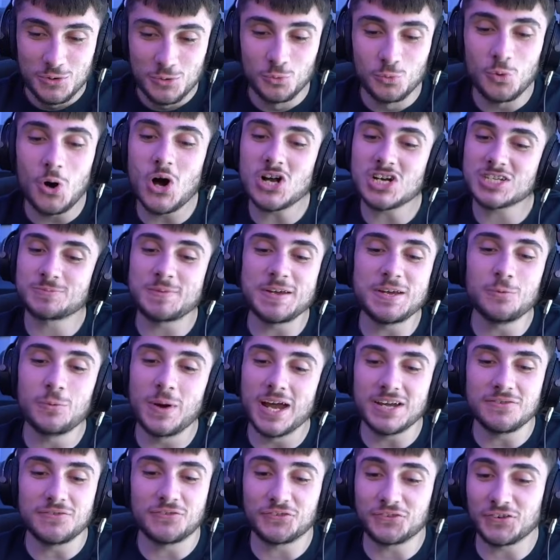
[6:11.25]
Watch me
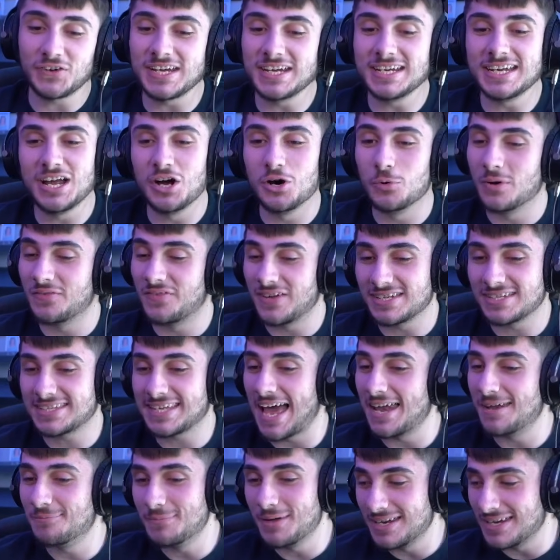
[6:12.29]
win 3-0 within
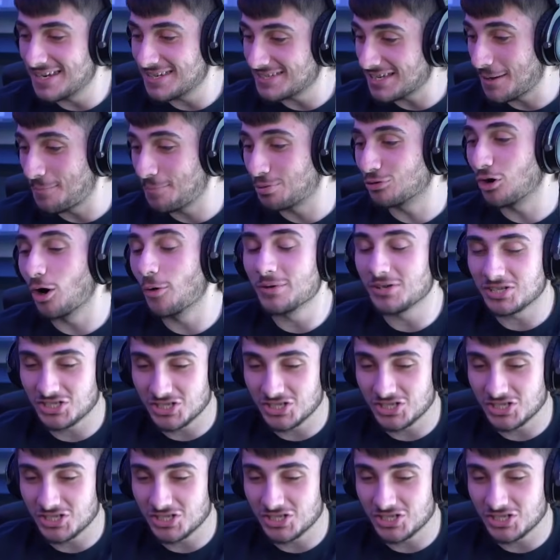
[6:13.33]
10 minutes, I promise